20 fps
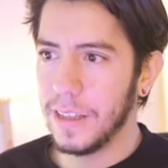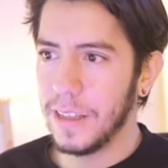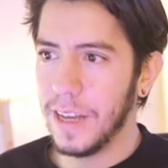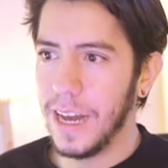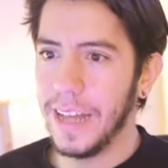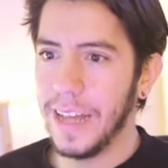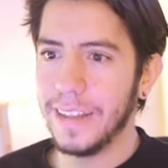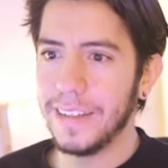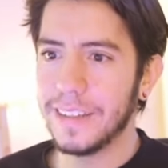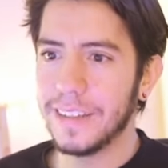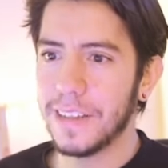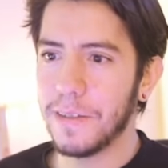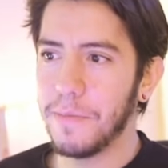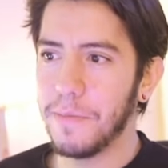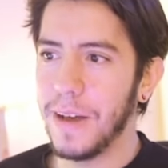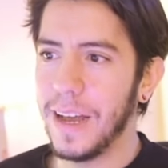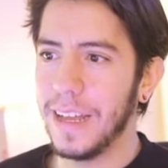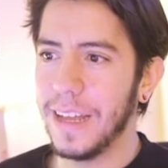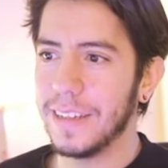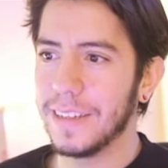This is a
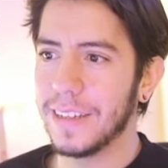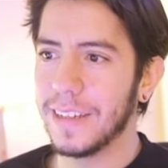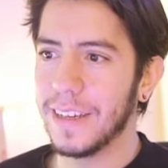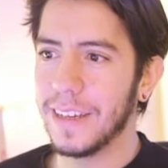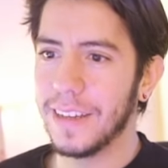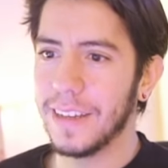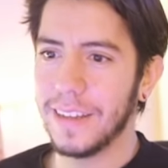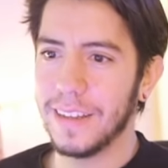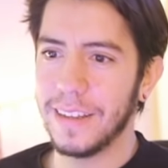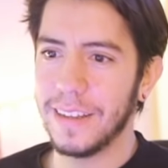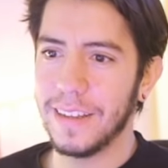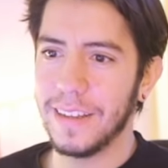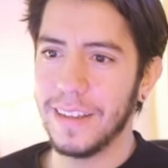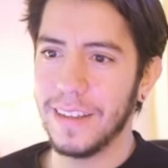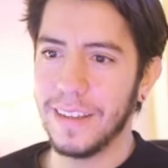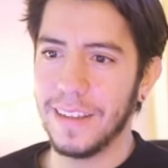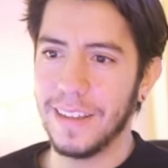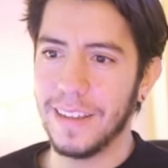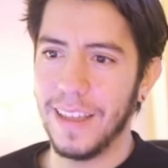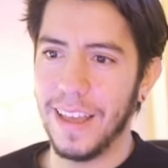mask.
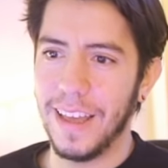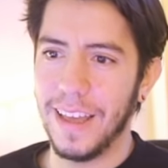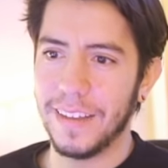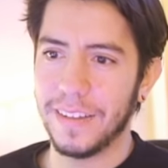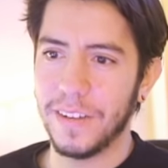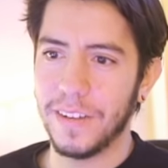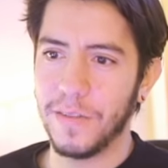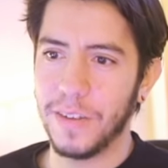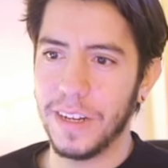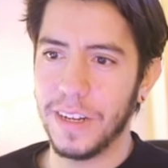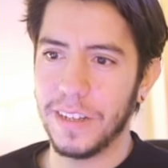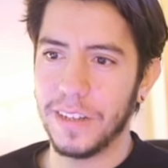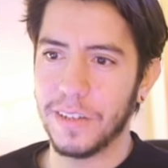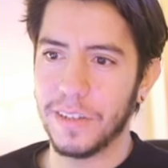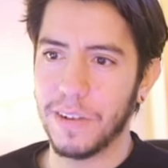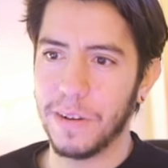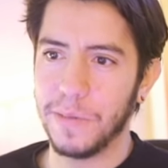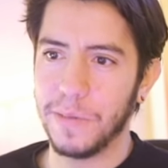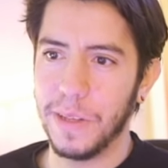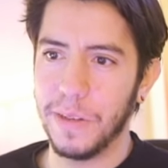Yeah, it's not very
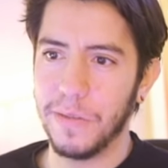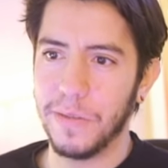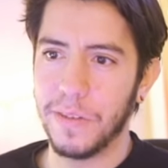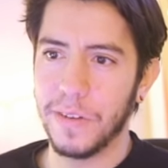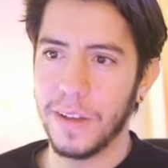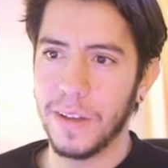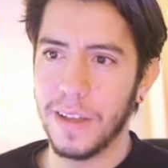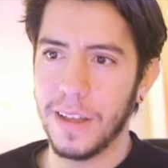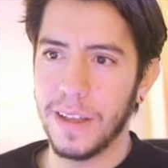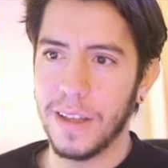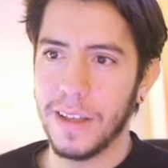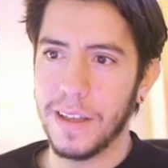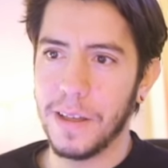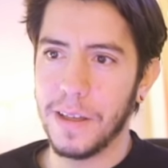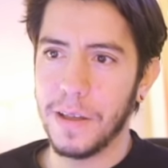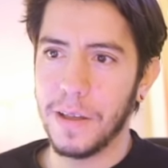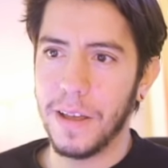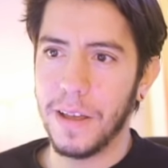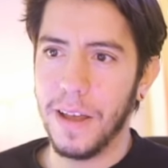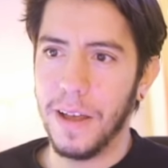descriptive.
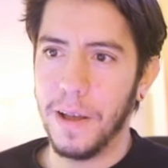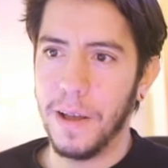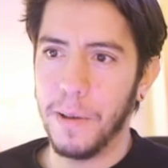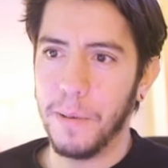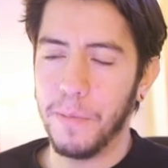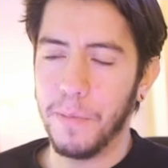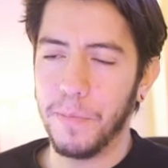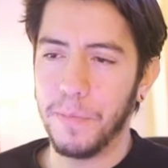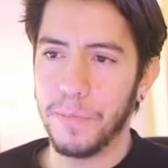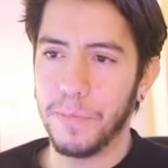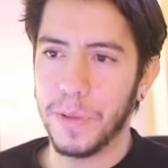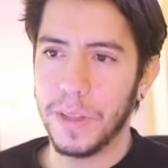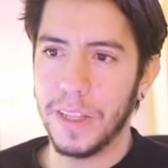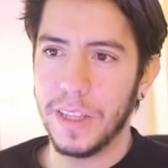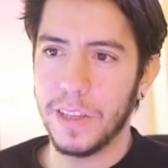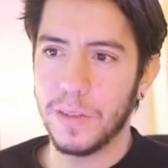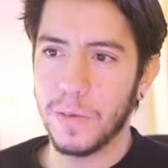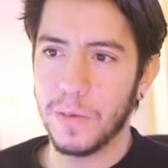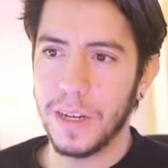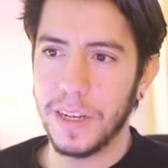But
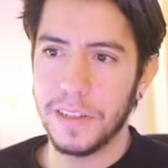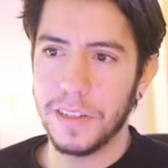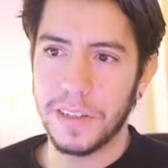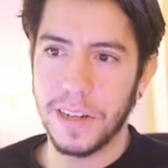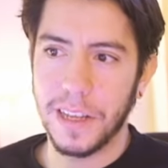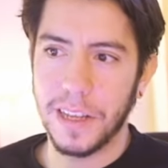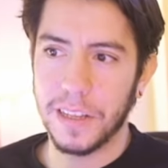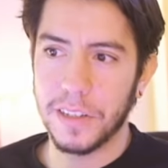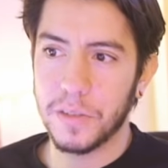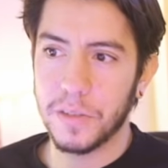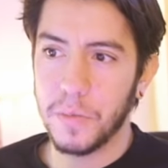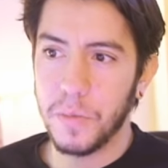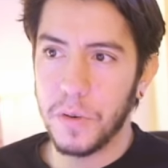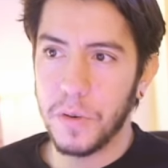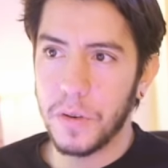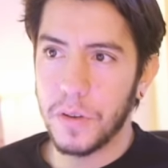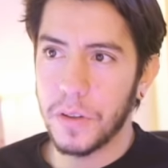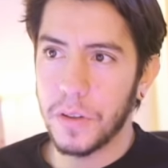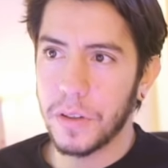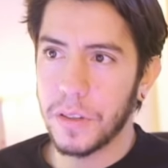this one is like
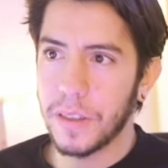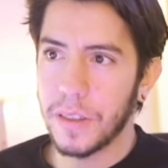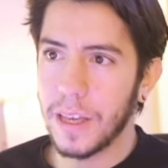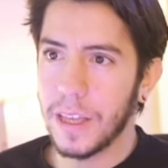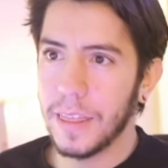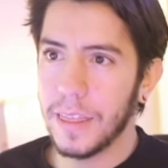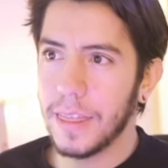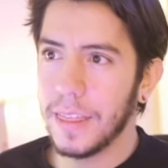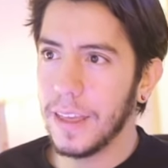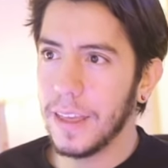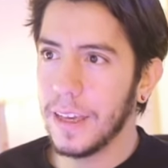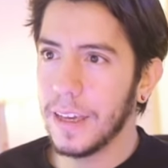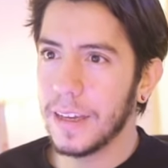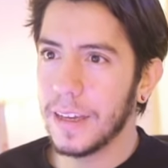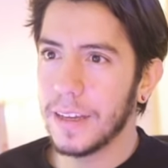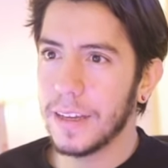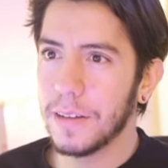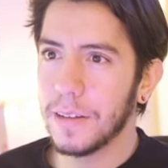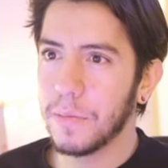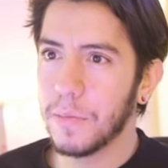smooth, I
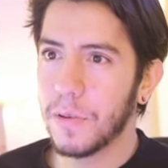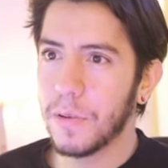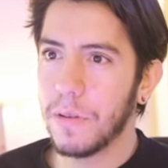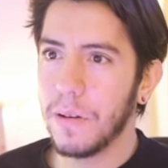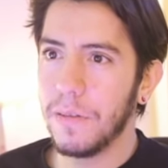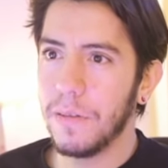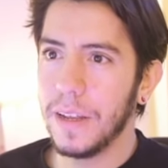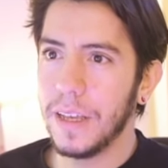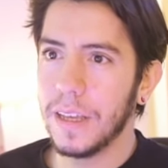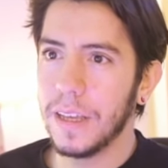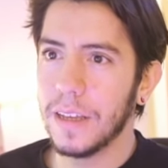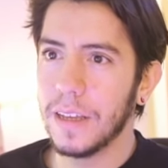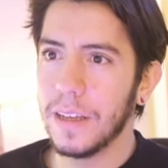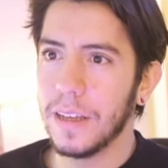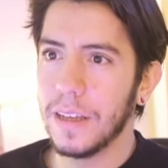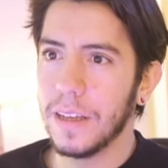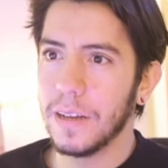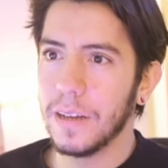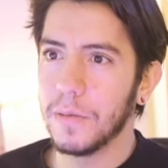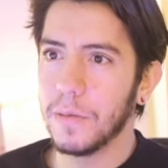think, probably.
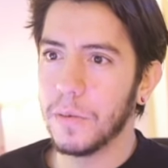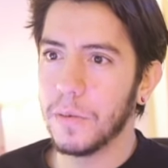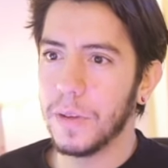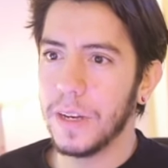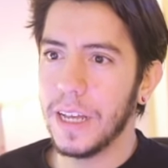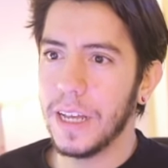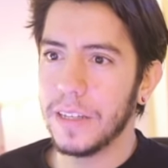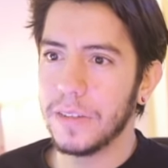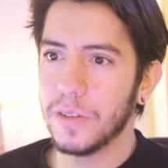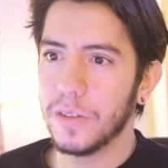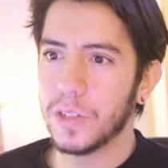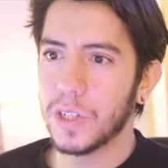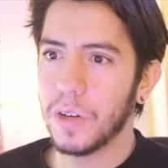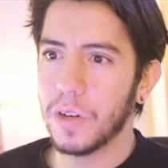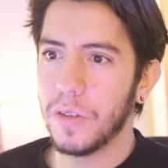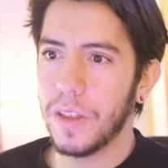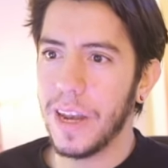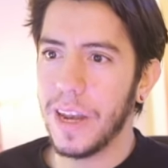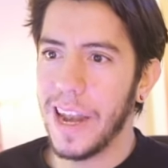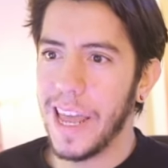Would be nice to
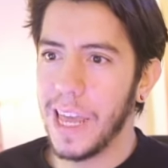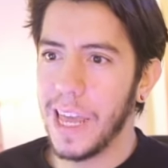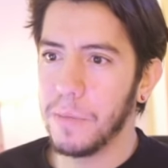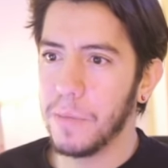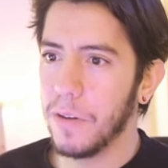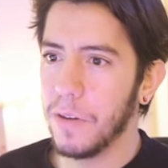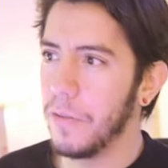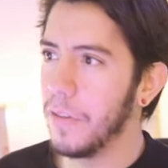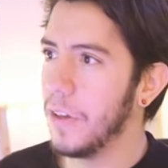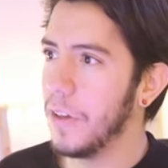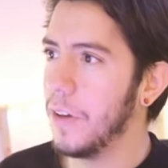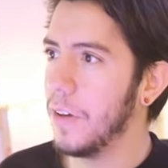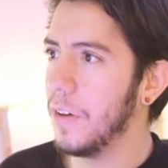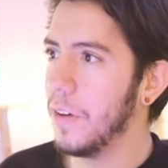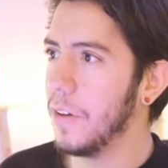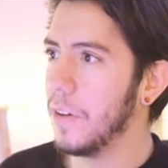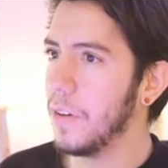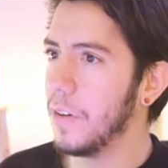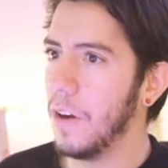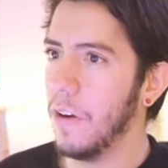show the name of the